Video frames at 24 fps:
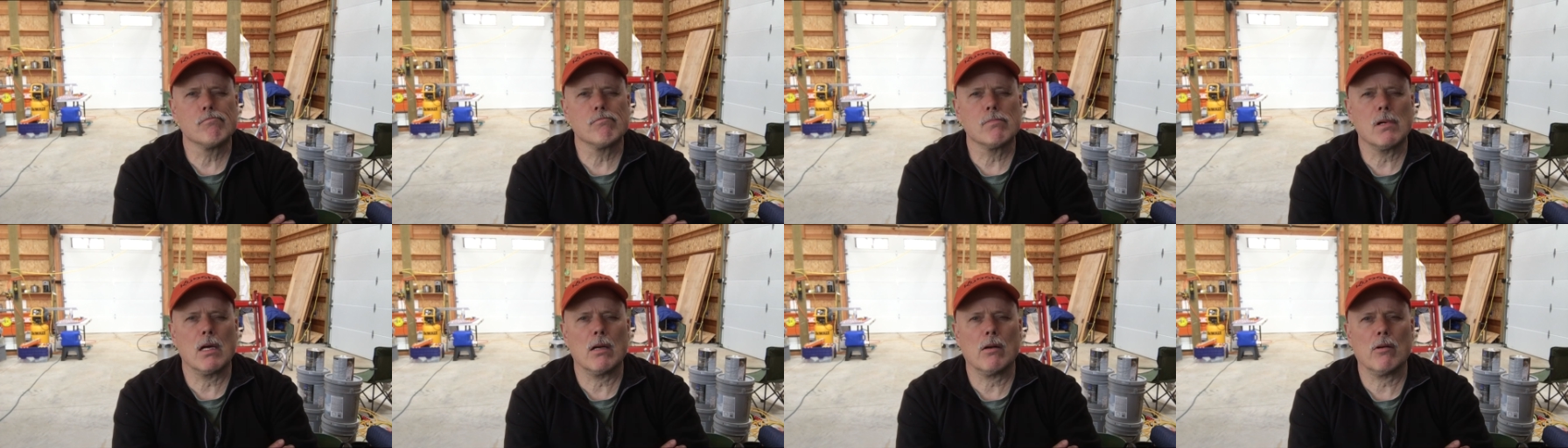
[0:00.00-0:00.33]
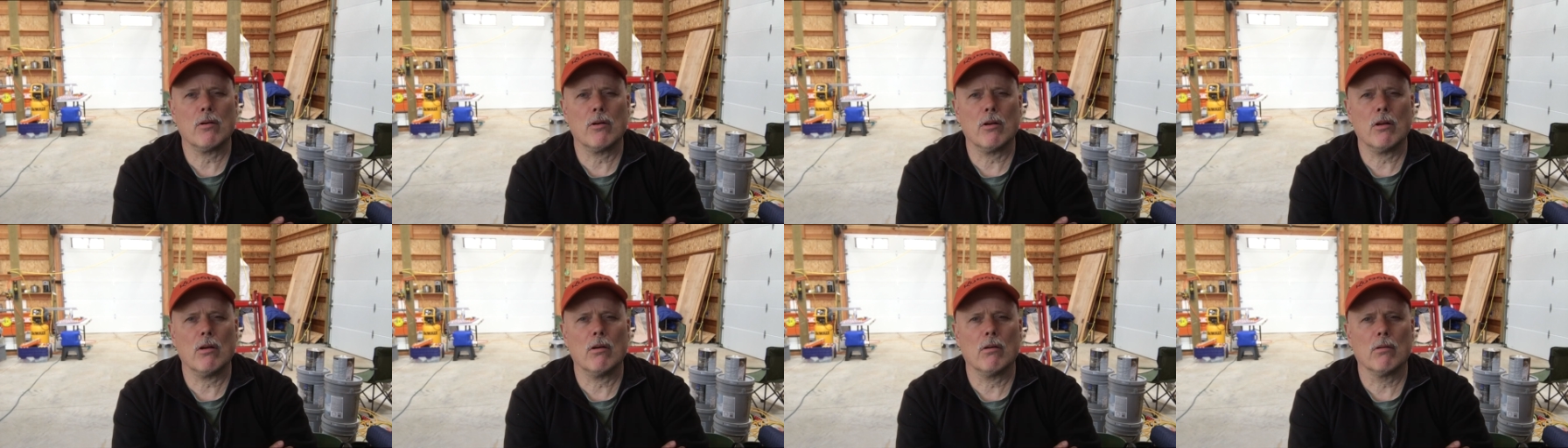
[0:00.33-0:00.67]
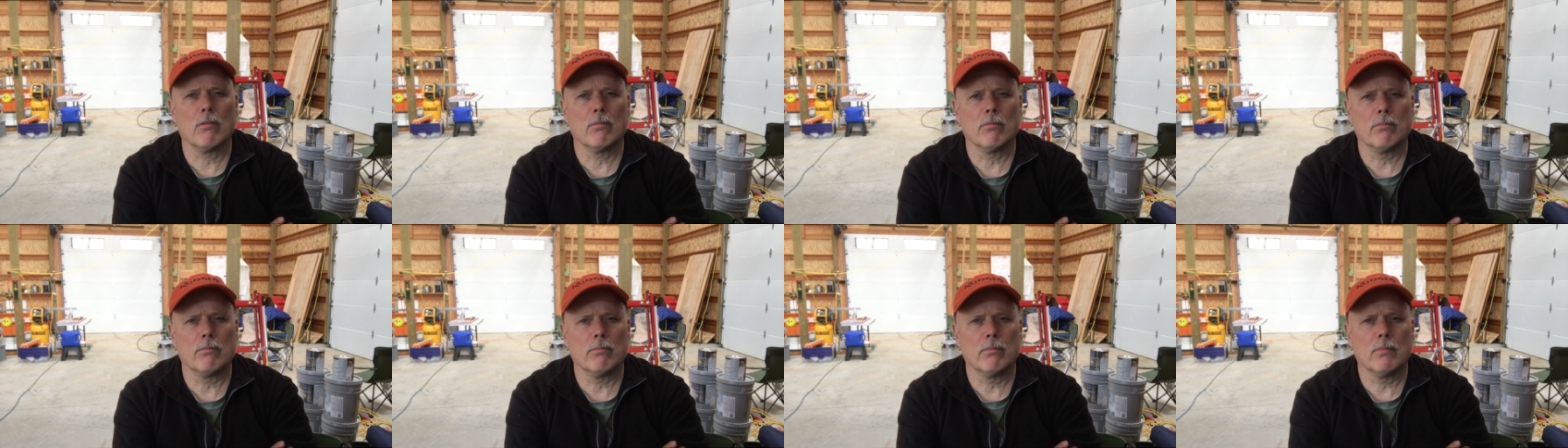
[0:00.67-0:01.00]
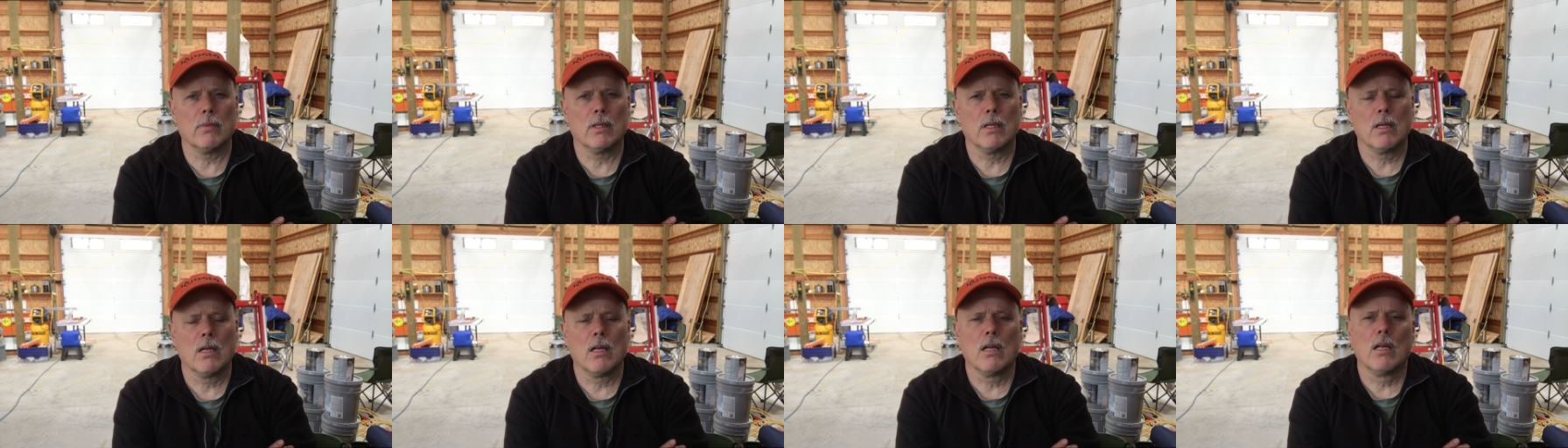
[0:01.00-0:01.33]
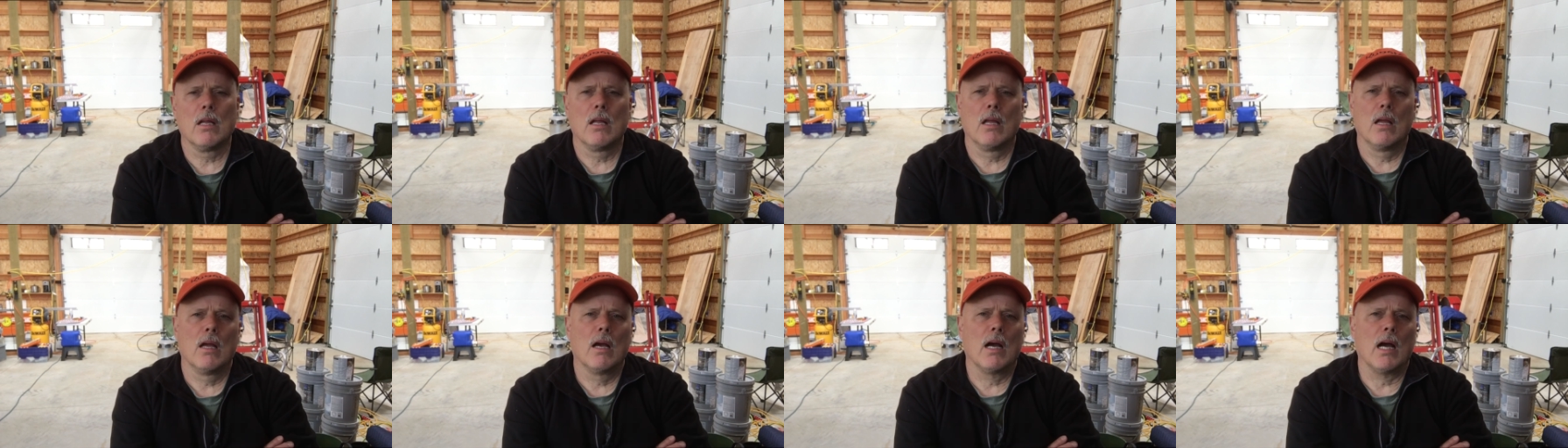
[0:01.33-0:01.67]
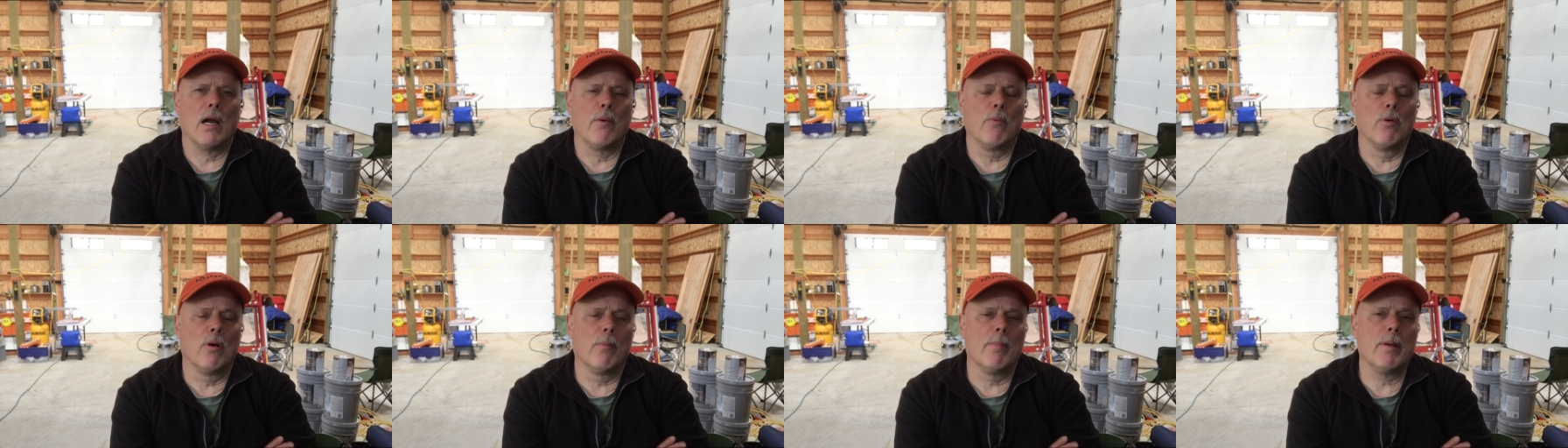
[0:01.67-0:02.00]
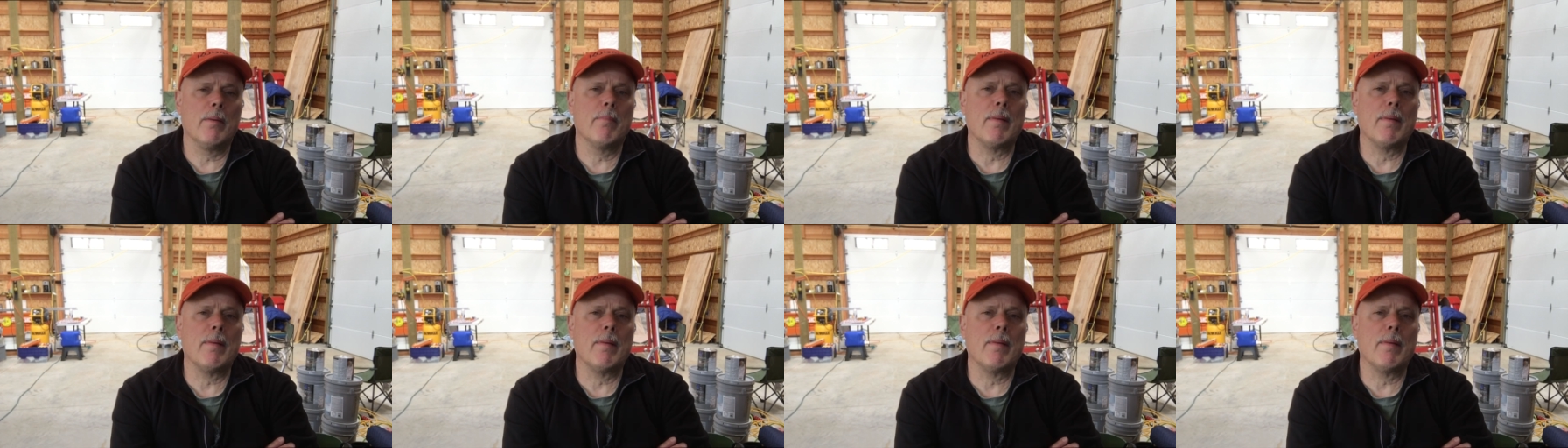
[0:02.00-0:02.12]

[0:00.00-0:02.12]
I don't know. I will be